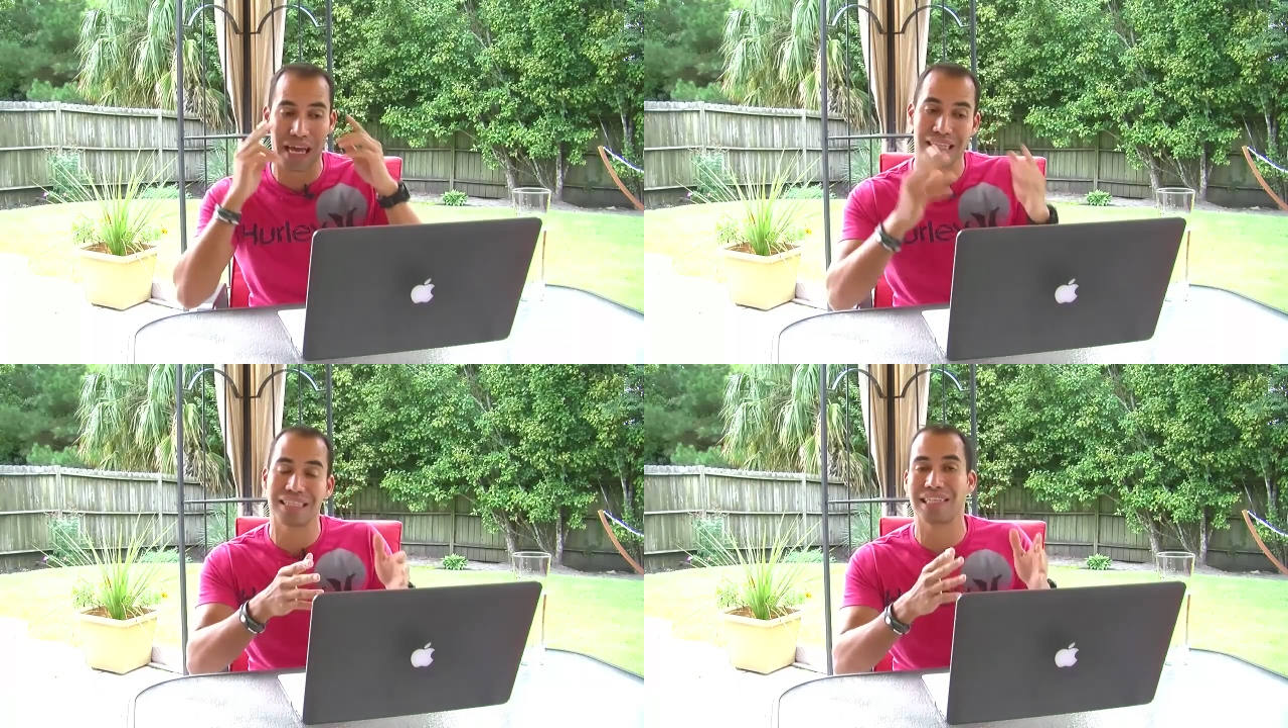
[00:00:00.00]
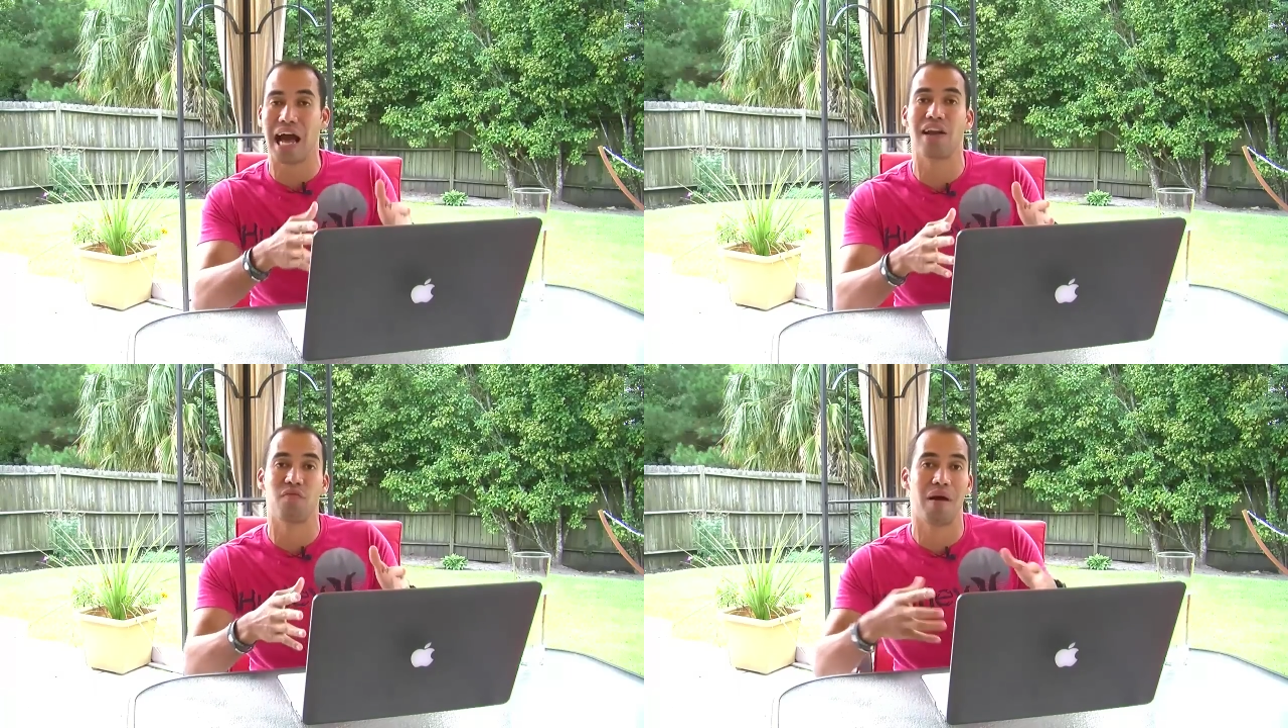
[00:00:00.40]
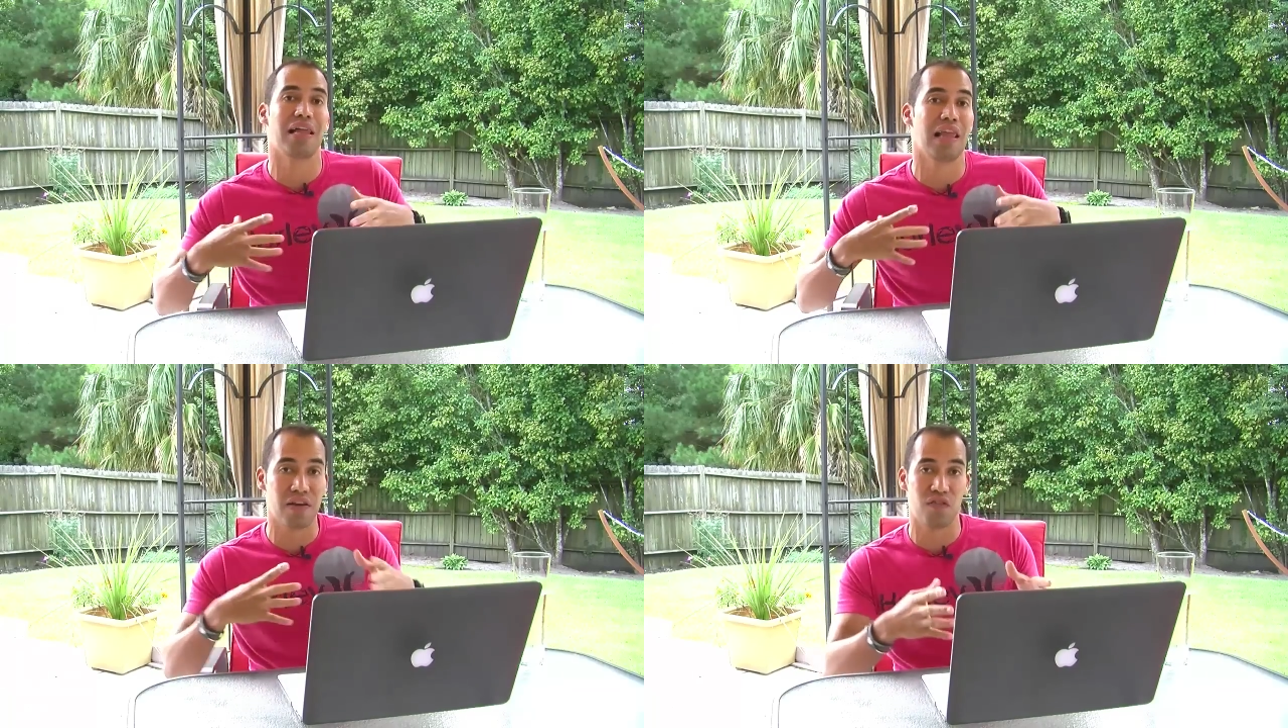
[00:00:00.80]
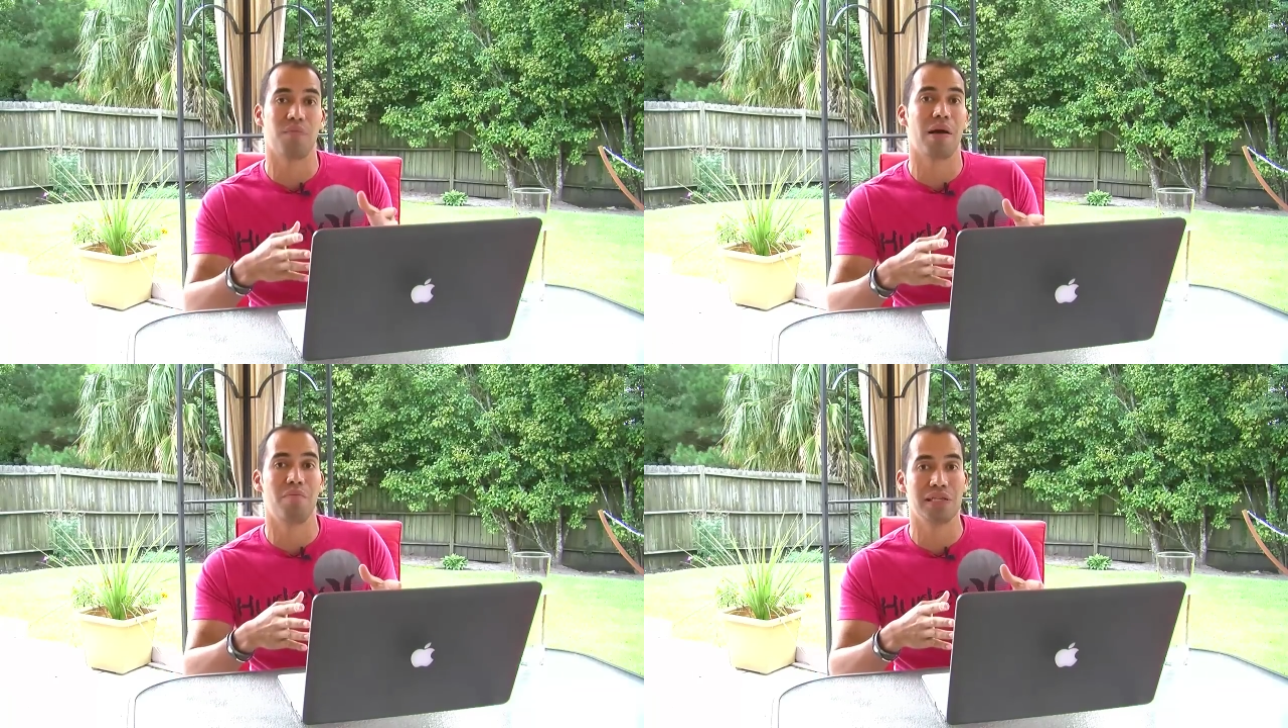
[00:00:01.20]
inside of my life and
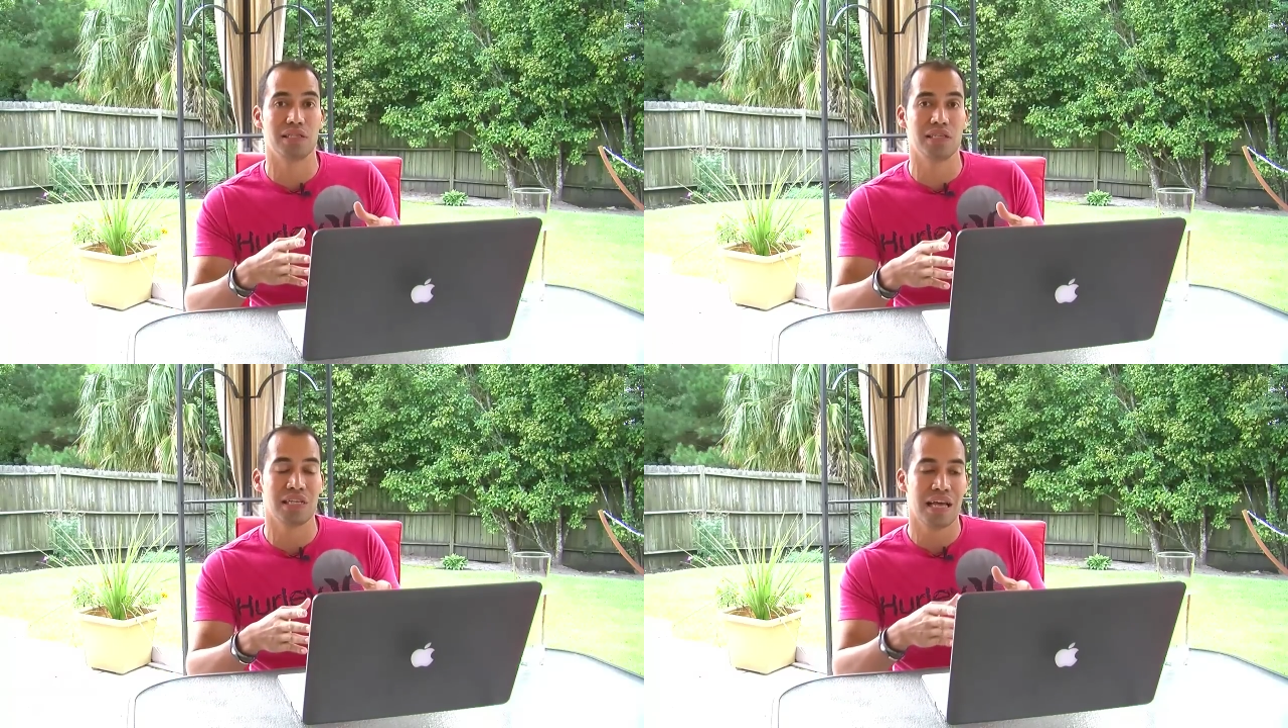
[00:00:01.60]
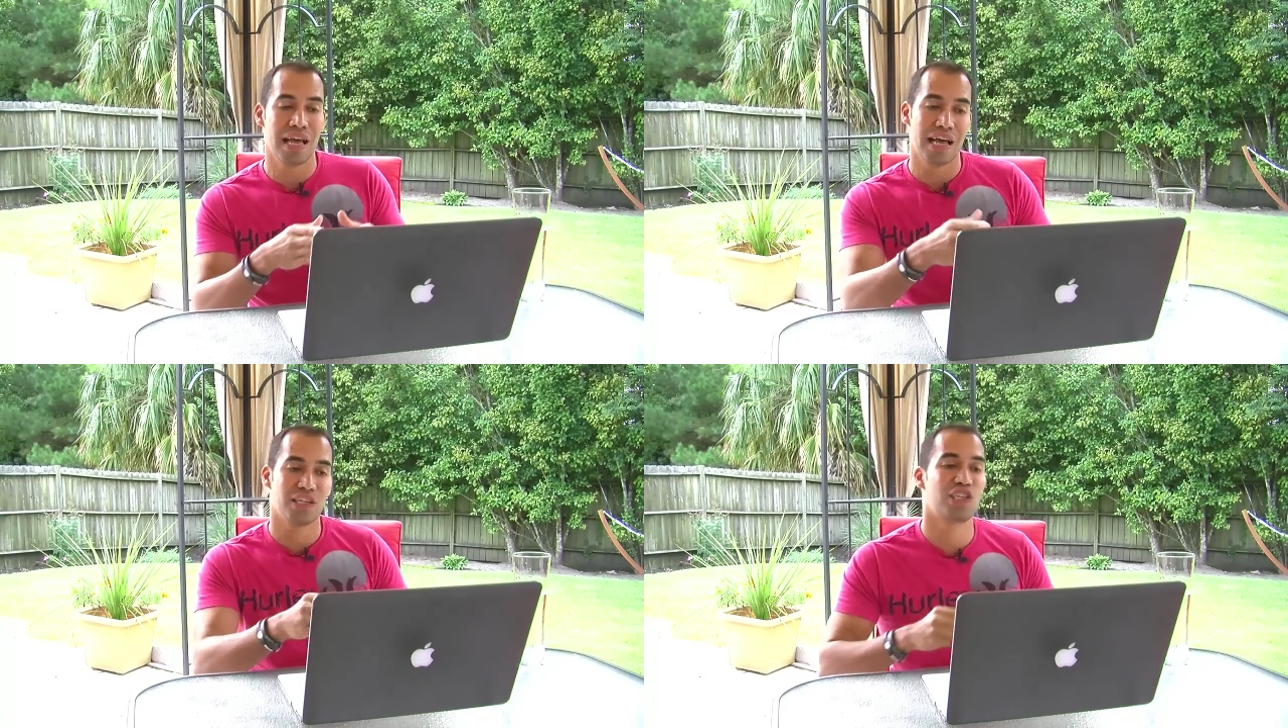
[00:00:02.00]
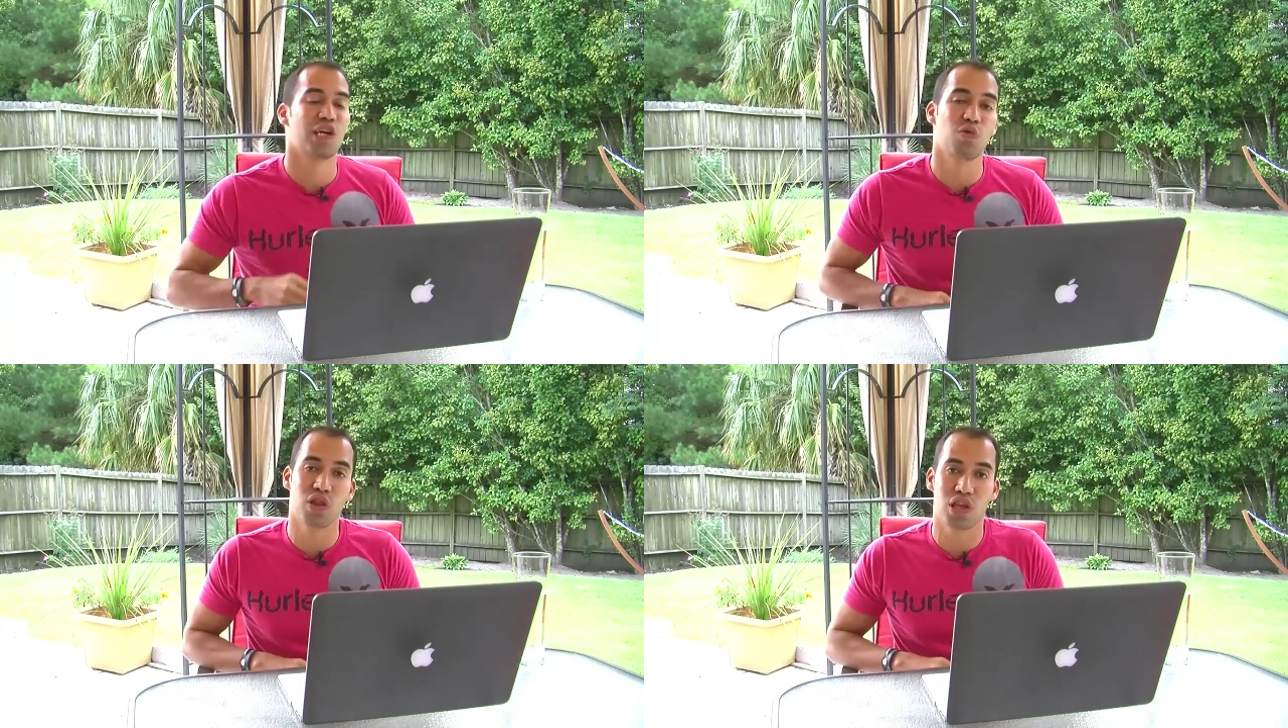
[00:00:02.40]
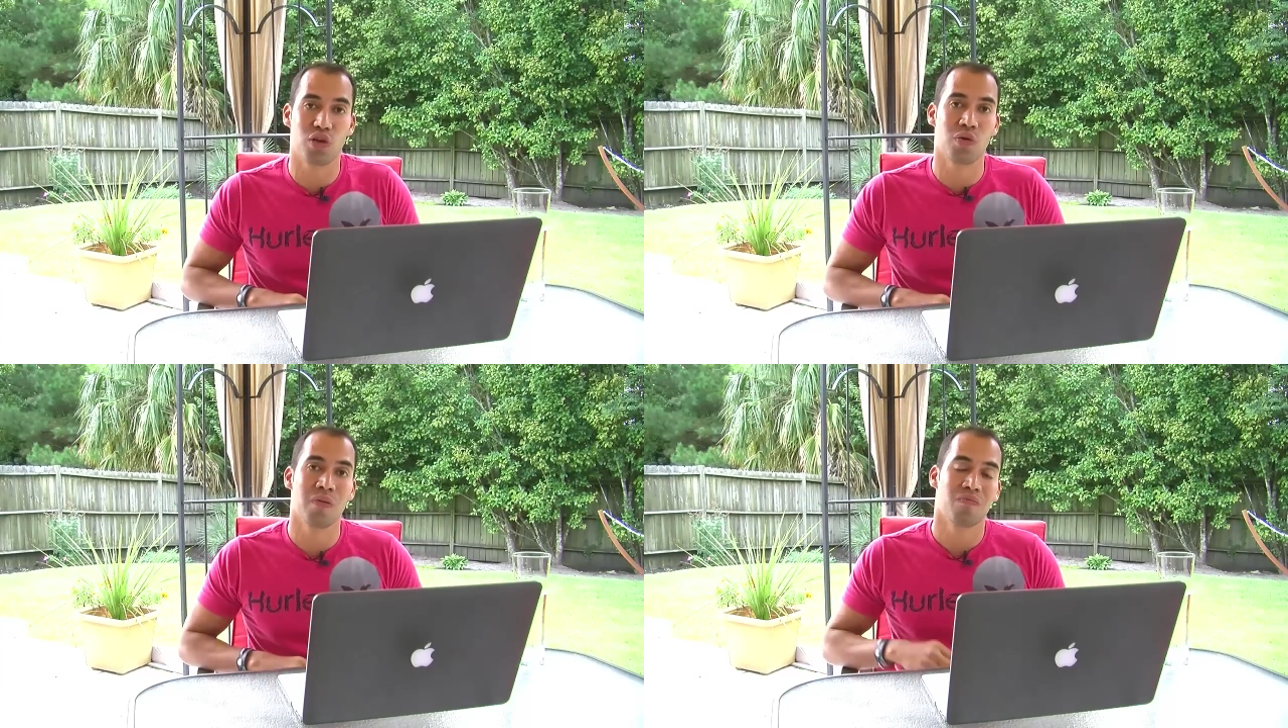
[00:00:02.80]
my business and share with
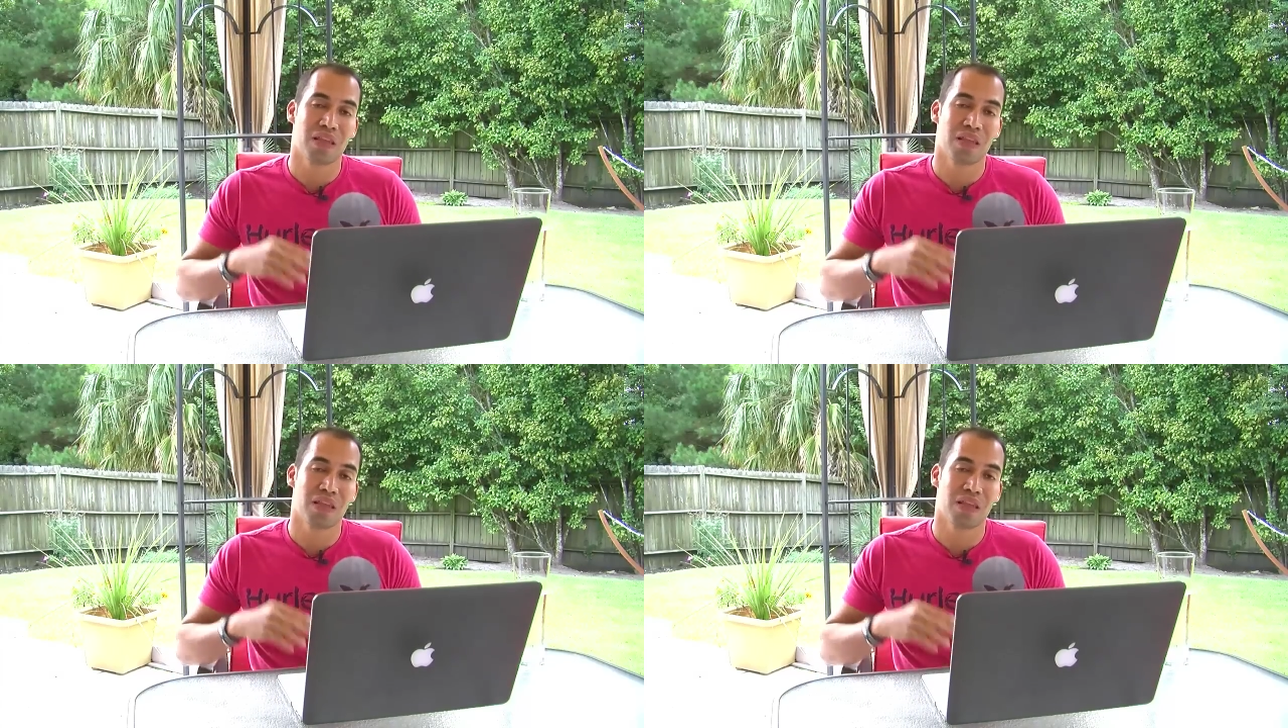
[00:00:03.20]
you